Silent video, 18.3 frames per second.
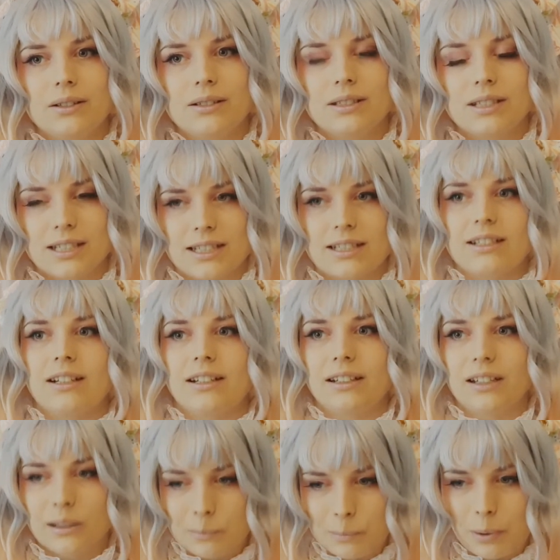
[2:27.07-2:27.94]
just kind
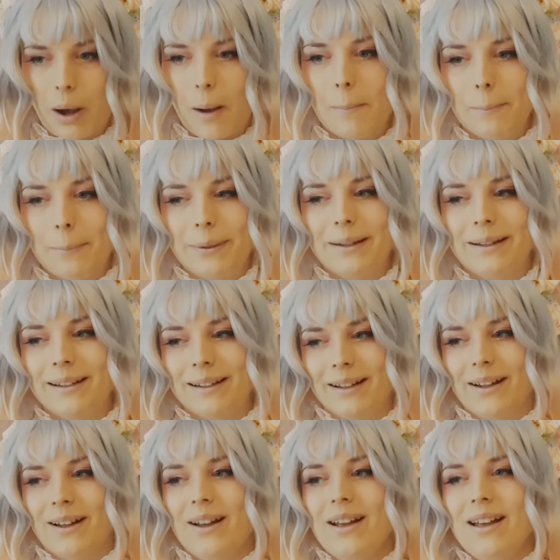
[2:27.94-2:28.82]
of like
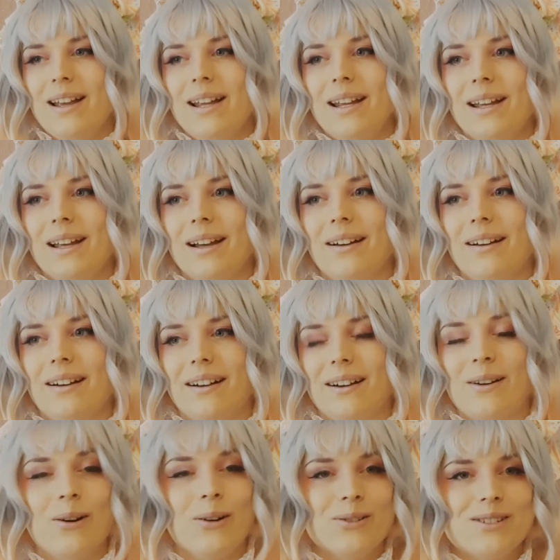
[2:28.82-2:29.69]
pumping uh,
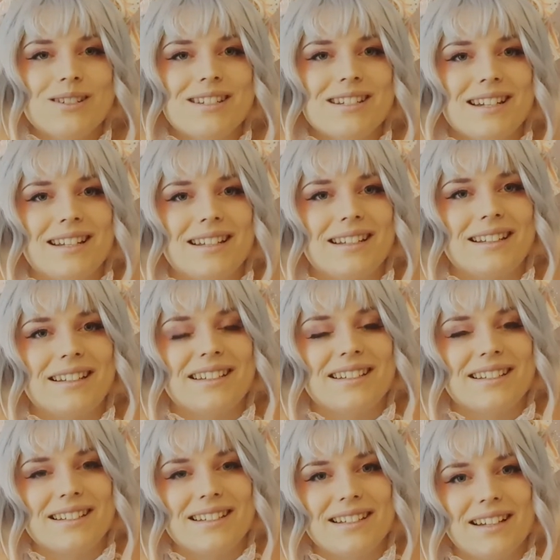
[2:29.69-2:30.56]

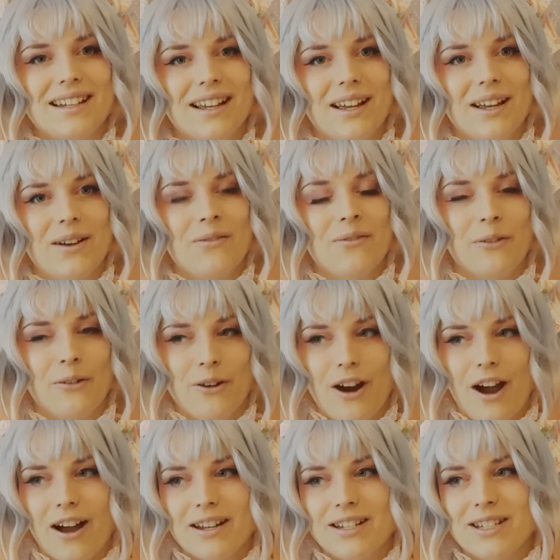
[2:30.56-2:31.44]
content for
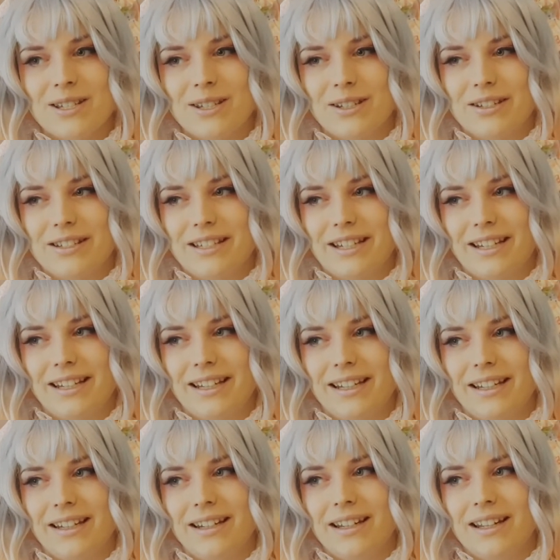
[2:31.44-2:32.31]
us to
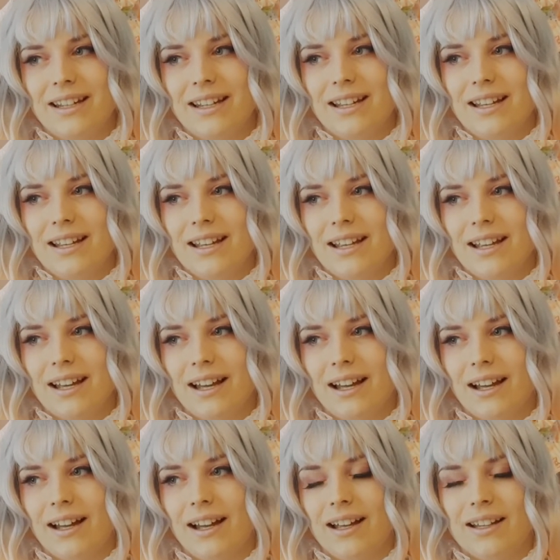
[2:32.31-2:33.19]
see
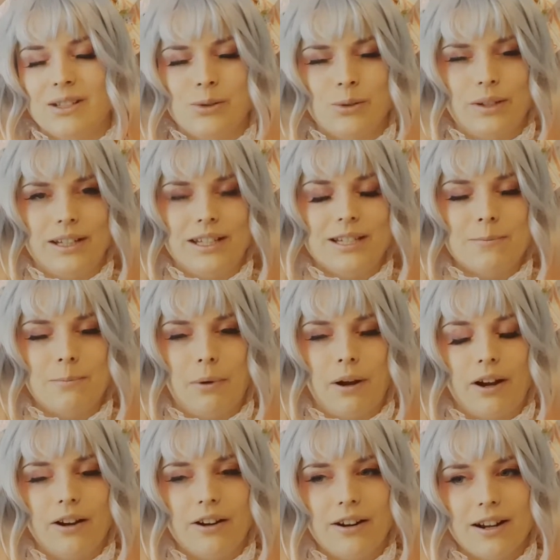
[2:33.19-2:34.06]
uh, and to
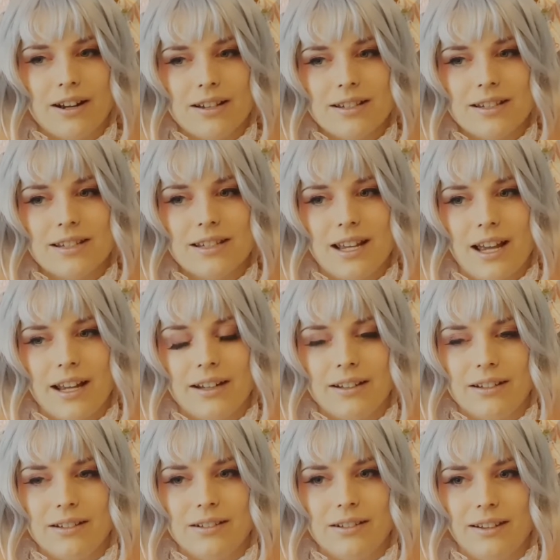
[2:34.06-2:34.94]
inspire us
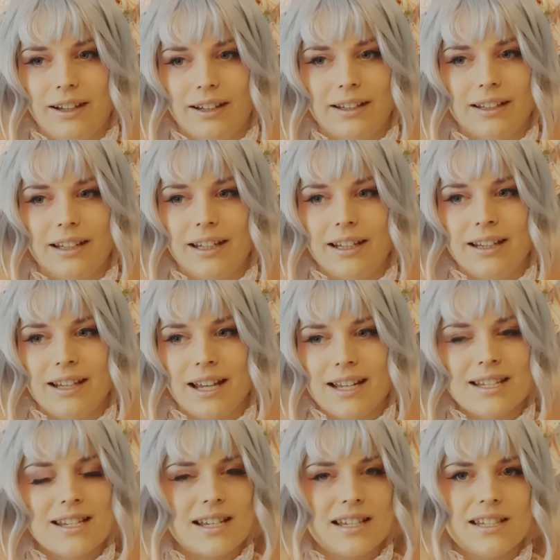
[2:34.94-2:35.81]
and like in
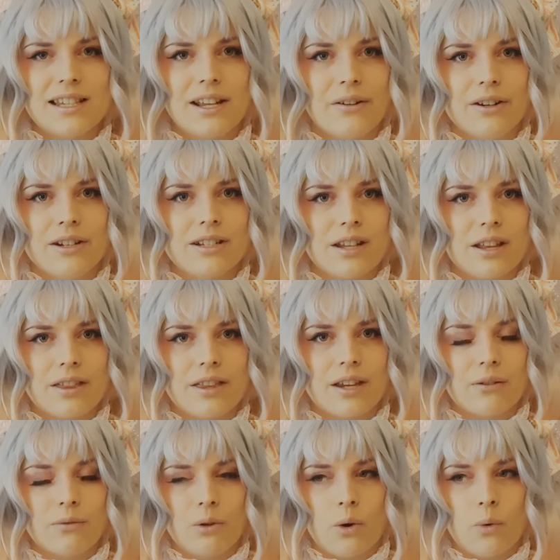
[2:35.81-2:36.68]
that sense there is
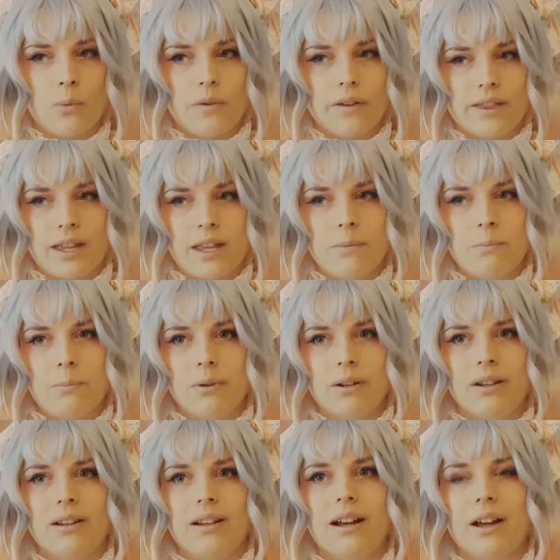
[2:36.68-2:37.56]
nothing wrong with it
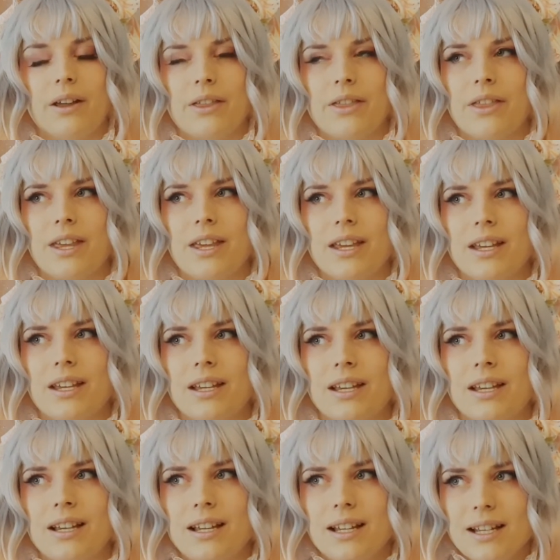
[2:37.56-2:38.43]
but I think
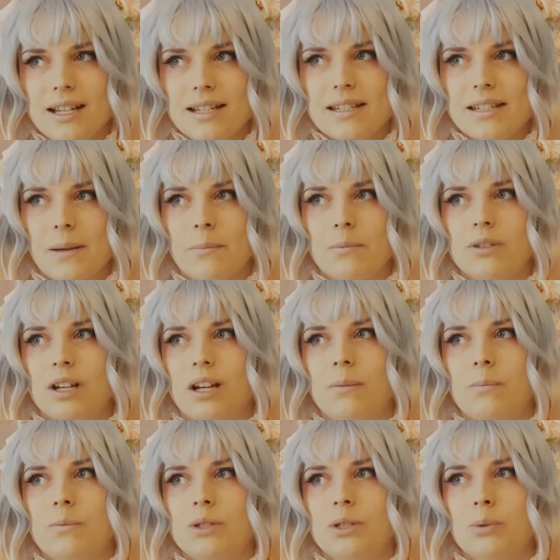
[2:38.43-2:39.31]

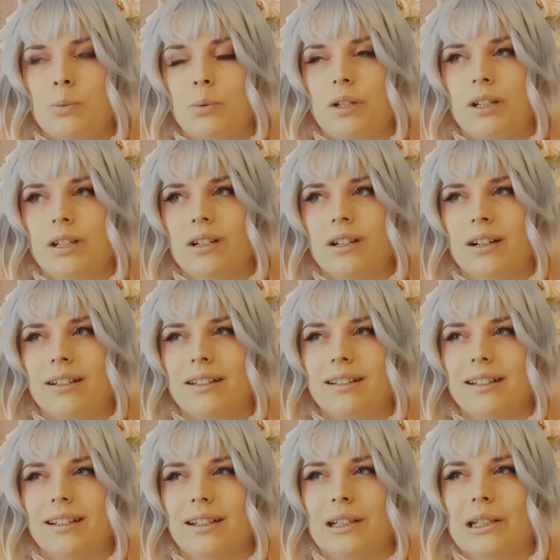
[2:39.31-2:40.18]
sometimes we kind
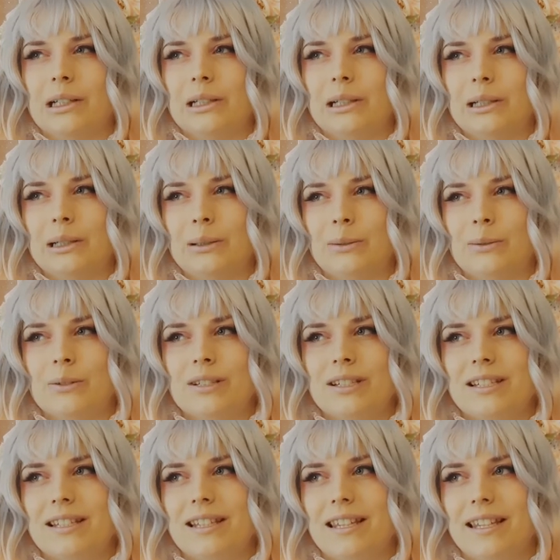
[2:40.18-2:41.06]
of like
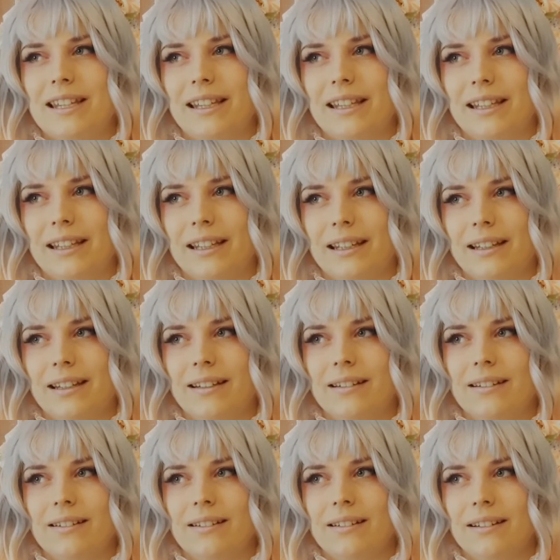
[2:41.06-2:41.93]
lose the
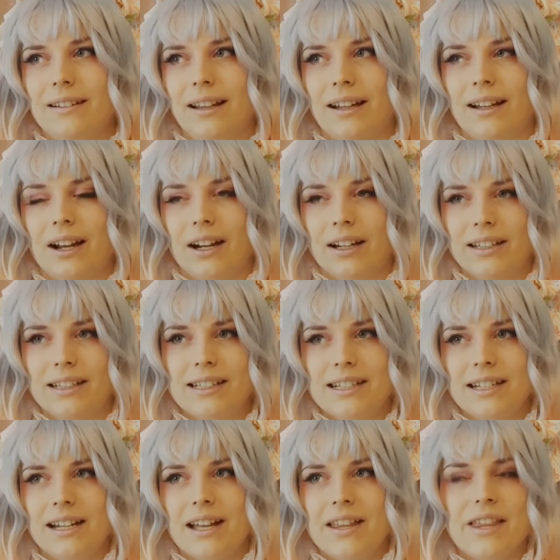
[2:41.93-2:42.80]
like
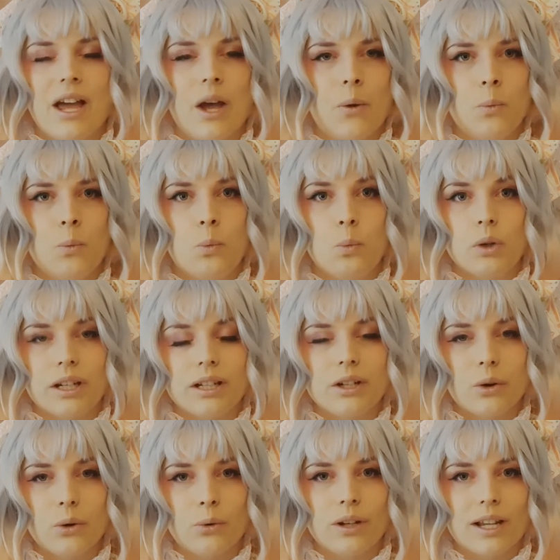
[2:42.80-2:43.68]
idea that we
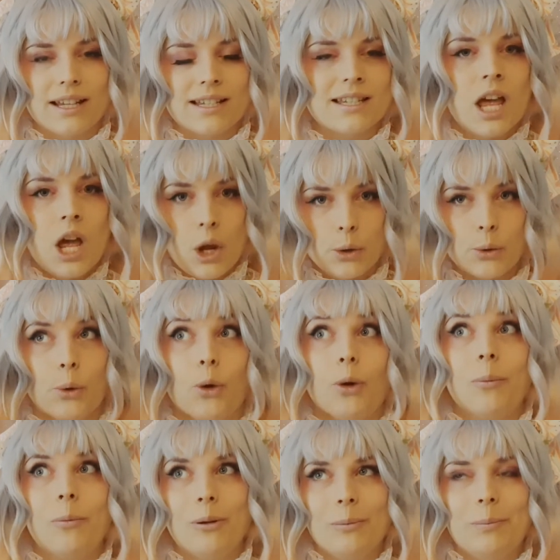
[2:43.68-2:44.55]
don't as
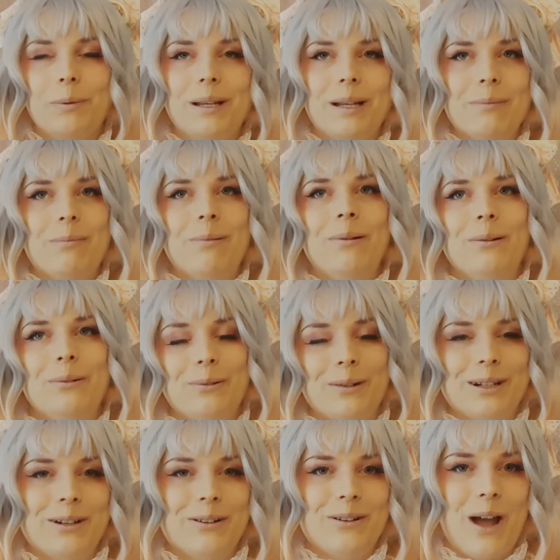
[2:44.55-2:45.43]
normal people
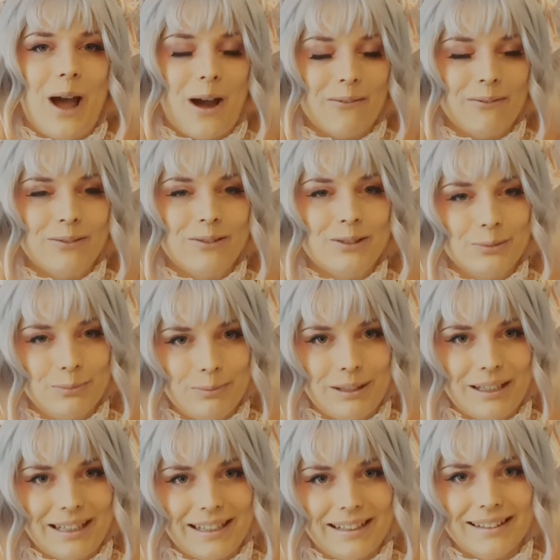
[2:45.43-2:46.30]
we don't have to
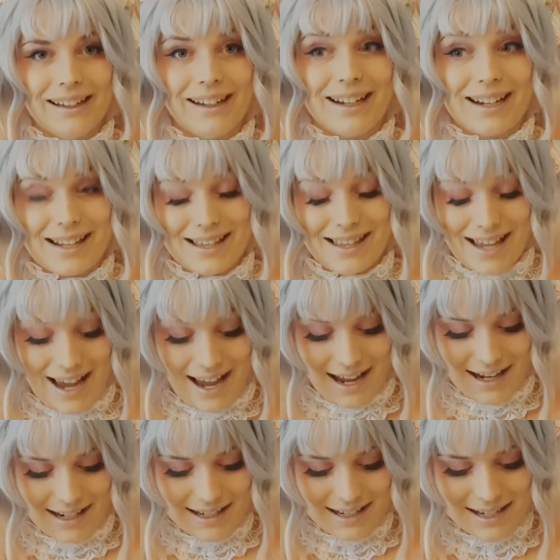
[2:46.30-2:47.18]
be like
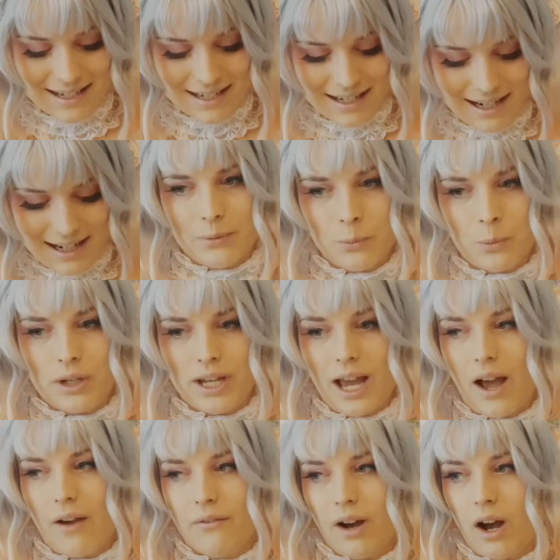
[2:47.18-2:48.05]
that we
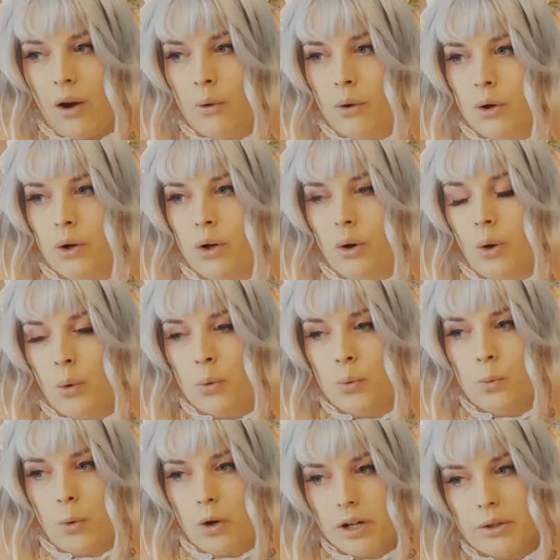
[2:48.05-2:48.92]
have our
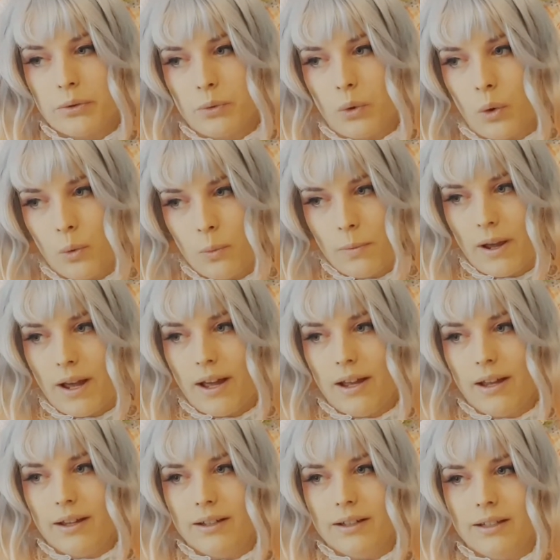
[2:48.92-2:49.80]
own wardrobe
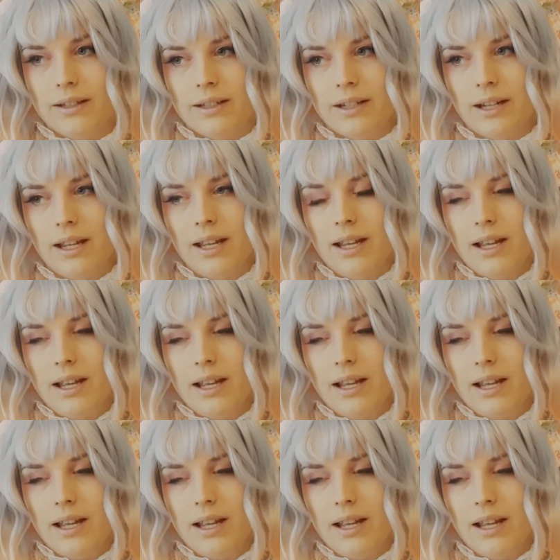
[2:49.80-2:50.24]
and